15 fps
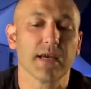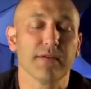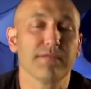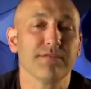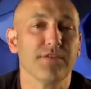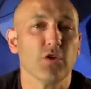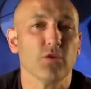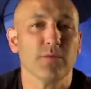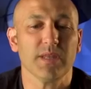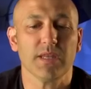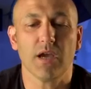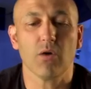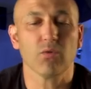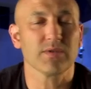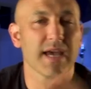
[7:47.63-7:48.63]
Film in
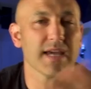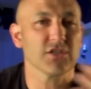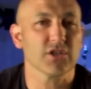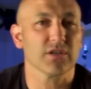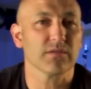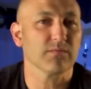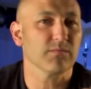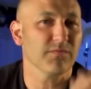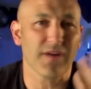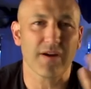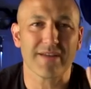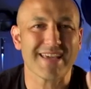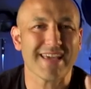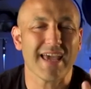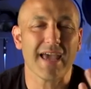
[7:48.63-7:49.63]
the old days, you're
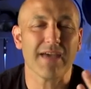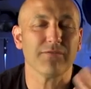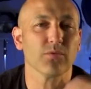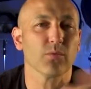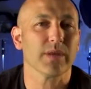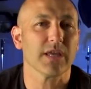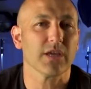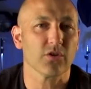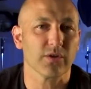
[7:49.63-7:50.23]
very careful with it,